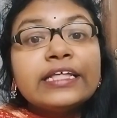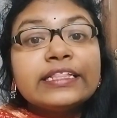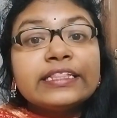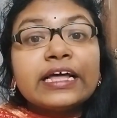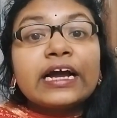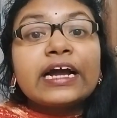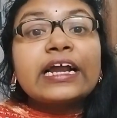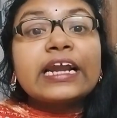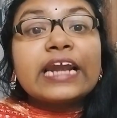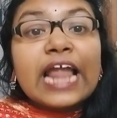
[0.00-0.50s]

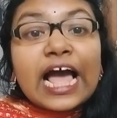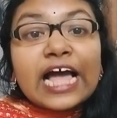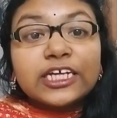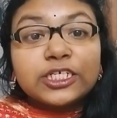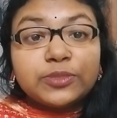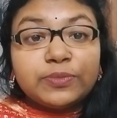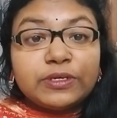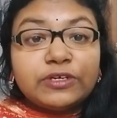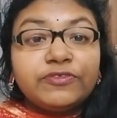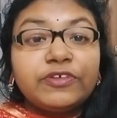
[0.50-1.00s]
the
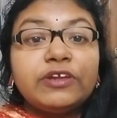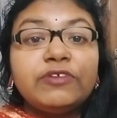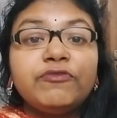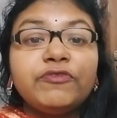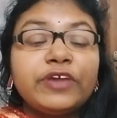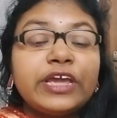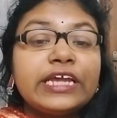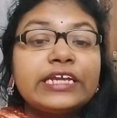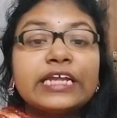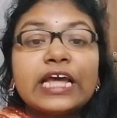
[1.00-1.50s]
clash between
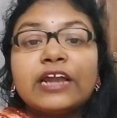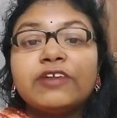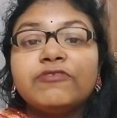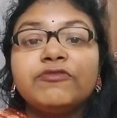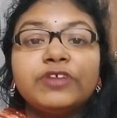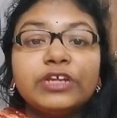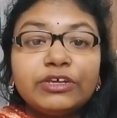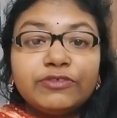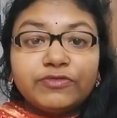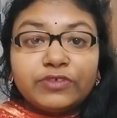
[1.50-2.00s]
fate
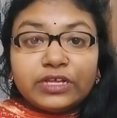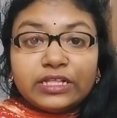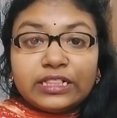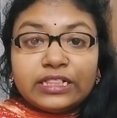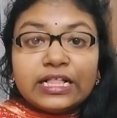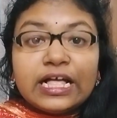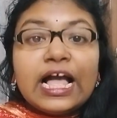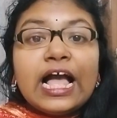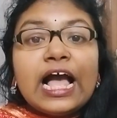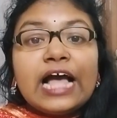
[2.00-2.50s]
and free
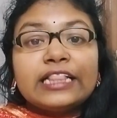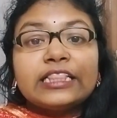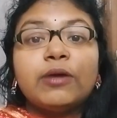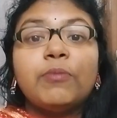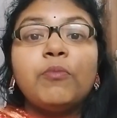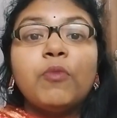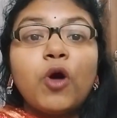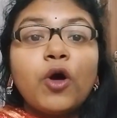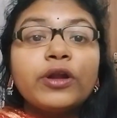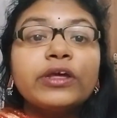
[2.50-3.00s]
will, and the
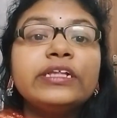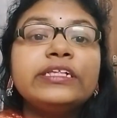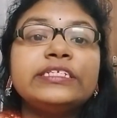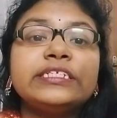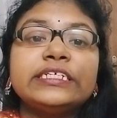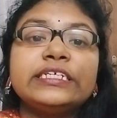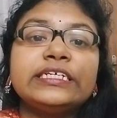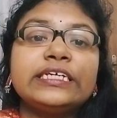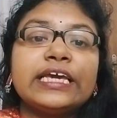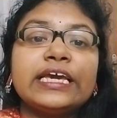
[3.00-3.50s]
moral
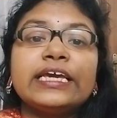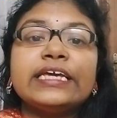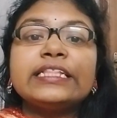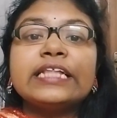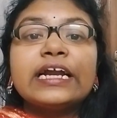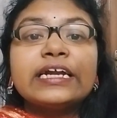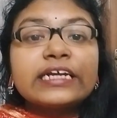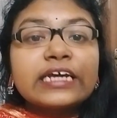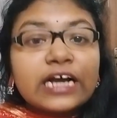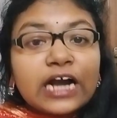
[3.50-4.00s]
decay
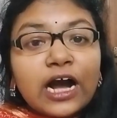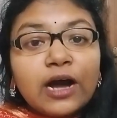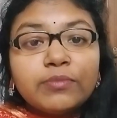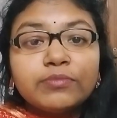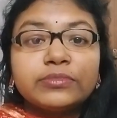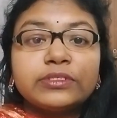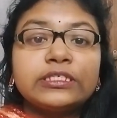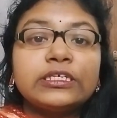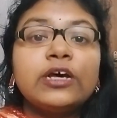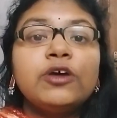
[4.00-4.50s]
that
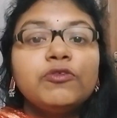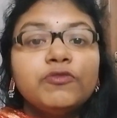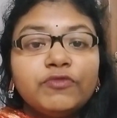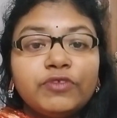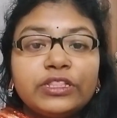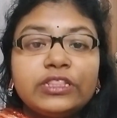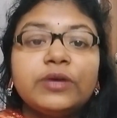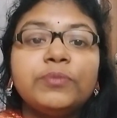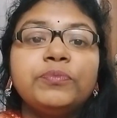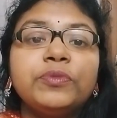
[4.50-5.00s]
comes
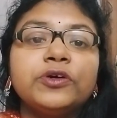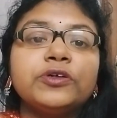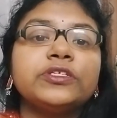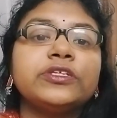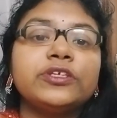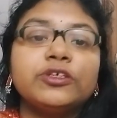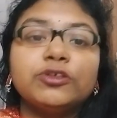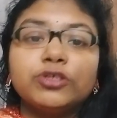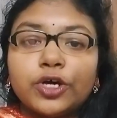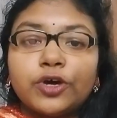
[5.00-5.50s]
with the
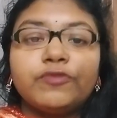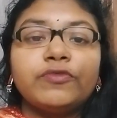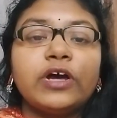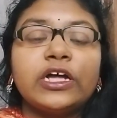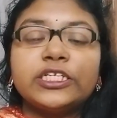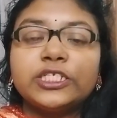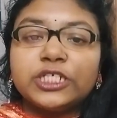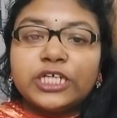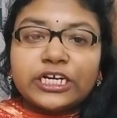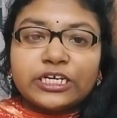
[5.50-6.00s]
pursuit of
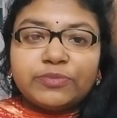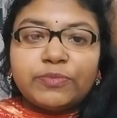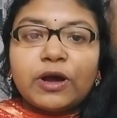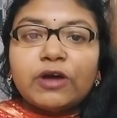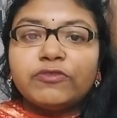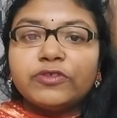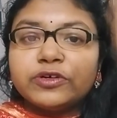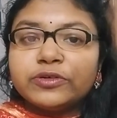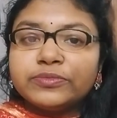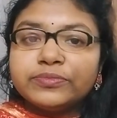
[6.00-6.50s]
unchecked
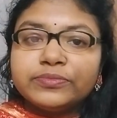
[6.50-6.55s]
power.